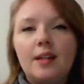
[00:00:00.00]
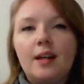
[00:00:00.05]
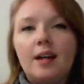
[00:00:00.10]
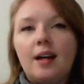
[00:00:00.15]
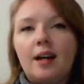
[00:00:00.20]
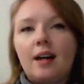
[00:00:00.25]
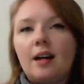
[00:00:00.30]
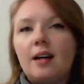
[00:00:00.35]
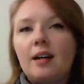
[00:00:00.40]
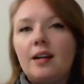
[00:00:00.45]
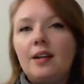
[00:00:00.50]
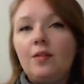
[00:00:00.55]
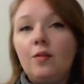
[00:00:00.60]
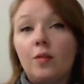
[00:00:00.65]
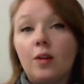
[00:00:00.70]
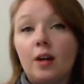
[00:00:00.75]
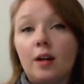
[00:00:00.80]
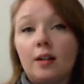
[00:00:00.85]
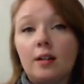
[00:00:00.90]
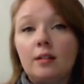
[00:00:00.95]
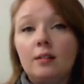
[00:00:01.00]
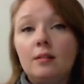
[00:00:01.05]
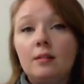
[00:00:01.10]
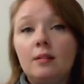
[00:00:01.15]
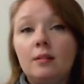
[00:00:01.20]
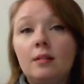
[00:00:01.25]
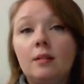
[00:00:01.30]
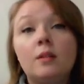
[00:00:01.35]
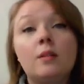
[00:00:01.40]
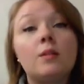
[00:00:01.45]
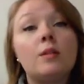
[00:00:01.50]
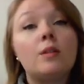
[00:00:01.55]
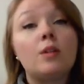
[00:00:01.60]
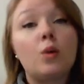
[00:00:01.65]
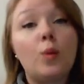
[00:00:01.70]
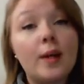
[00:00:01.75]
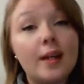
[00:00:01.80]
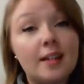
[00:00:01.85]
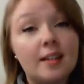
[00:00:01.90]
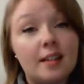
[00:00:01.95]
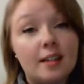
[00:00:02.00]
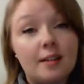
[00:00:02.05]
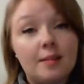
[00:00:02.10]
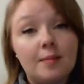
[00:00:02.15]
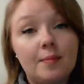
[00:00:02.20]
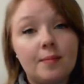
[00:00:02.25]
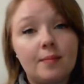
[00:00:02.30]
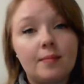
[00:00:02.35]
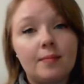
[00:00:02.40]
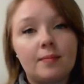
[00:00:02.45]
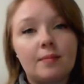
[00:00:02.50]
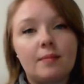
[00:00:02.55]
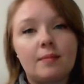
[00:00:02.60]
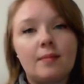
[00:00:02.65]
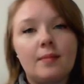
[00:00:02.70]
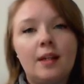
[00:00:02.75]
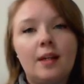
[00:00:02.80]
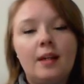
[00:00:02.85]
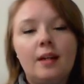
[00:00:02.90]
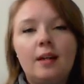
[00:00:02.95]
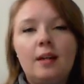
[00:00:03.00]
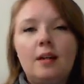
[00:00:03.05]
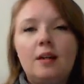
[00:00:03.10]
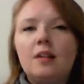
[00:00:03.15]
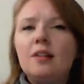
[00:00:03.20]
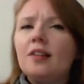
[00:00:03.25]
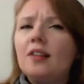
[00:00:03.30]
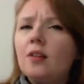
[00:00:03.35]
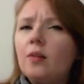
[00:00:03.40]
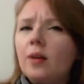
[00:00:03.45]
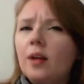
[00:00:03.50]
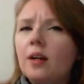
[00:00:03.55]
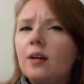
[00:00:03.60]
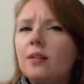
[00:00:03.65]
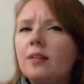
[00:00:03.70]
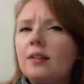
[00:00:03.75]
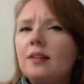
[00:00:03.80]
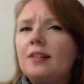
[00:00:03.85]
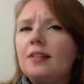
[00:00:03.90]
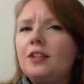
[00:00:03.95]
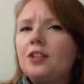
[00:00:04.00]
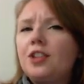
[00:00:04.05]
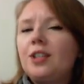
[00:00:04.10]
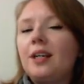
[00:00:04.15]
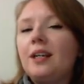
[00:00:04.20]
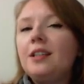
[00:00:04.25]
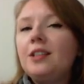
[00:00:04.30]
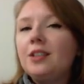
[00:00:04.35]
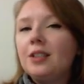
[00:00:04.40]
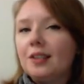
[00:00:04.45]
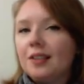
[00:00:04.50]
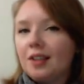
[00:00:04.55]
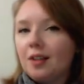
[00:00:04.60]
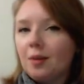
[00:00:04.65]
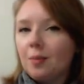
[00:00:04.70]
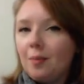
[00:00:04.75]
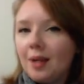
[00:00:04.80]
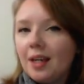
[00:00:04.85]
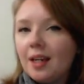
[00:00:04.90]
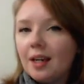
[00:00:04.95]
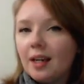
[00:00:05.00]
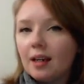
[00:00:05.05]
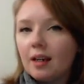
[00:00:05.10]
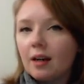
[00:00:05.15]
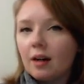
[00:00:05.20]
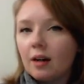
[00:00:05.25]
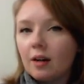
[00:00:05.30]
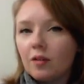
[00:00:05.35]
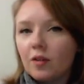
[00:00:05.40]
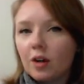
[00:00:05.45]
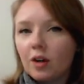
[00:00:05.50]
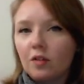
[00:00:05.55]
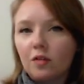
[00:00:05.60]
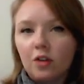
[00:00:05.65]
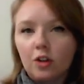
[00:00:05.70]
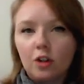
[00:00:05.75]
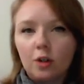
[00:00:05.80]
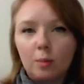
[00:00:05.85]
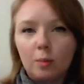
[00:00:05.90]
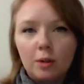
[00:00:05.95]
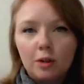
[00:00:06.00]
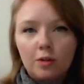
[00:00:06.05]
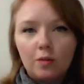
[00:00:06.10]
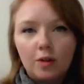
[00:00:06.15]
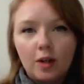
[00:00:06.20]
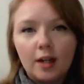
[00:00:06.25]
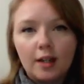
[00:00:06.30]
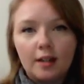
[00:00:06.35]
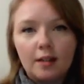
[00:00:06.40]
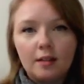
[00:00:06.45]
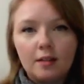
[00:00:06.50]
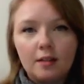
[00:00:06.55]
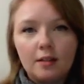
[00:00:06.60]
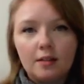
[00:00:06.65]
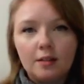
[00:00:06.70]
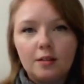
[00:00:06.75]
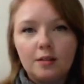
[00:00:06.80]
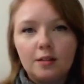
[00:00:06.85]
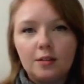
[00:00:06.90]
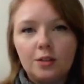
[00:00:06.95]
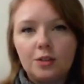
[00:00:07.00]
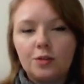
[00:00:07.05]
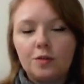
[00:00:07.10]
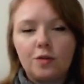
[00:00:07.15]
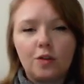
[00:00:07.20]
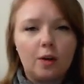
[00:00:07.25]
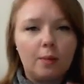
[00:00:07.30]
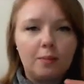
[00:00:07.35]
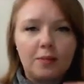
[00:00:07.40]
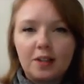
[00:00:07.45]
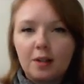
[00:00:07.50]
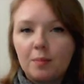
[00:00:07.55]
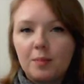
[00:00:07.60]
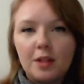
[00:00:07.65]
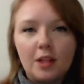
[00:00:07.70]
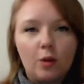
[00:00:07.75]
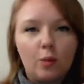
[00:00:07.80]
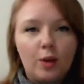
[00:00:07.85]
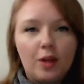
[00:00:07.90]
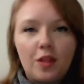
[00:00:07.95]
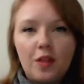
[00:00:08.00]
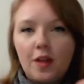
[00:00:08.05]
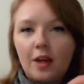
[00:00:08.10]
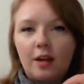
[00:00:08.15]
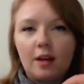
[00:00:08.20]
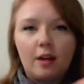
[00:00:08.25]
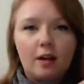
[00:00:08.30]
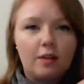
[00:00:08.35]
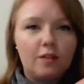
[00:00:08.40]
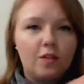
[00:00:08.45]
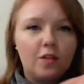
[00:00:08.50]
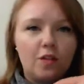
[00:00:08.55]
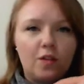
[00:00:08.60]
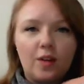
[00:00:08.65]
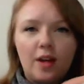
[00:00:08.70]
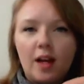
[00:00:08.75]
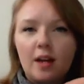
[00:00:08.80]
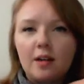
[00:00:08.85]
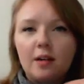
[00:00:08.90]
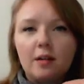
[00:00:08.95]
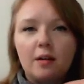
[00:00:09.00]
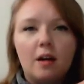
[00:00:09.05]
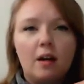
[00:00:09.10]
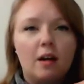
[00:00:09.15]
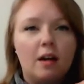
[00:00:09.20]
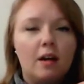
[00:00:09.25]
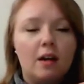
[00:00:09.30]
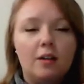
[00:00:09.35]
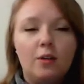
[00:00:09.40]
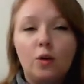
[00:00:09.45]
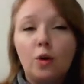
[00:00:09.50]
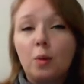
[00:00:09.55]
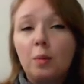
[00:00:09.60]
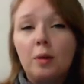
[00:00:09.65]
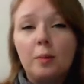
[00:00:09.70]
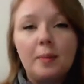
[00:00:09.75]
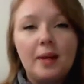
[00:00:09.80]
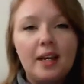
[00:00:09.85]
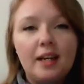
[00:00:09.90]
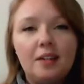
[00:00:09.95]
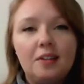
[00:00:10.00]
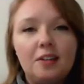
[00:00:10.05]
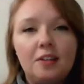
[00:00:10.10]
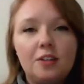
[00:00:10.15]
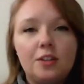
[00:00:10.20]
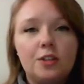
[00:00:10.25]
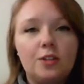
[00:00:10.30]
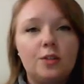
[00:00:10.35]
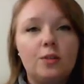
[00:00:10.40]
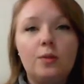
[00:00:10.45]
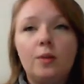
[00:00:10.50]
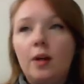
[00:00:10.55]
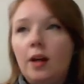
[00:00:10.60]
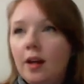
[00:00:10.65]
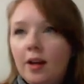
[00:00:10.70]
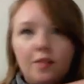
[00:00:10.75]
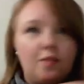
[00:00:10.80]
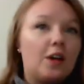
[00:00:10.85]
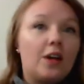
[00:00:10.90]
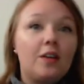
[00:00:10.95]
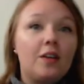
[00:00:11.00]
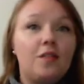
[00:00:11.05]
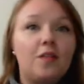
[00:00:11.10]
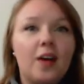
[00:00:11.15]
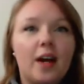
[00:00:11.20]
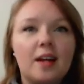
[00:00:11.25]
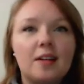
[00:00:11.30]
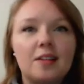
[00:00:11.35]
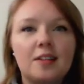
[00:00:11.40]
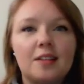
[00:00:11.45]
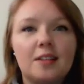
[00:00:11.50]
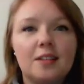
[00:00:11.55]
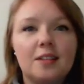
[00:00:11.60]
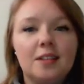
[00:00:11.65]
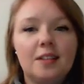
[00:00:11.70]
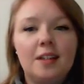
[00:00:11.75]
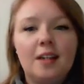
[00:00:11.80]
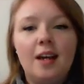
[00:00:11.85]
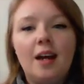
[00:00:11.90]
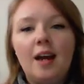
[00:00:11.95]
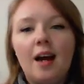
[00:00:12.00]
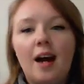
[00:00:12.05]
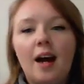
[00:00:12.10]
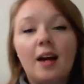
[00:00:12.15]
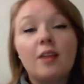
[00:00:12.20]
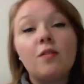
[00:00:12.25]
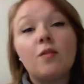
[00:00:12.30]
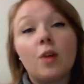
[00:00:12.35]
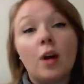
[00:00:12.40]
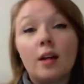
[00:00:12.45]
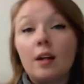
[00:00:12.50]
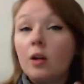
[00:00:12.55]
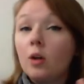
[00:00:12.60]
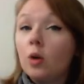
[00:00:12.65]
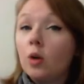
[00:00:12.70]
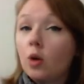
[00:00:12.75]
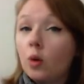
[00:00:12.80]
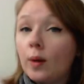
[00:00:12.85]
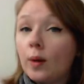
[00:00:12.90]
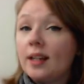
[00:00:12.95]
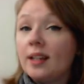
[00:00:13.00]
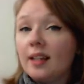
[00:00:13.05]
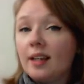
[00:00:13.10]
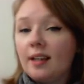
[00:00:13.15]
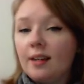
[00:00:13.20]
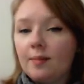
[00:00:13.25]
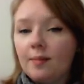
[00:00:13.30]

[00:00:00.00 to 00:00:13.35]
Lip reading: I run quickly. So here this changes the meaning of our verb run from something we think of at a normal pace to very fast. I run quickly.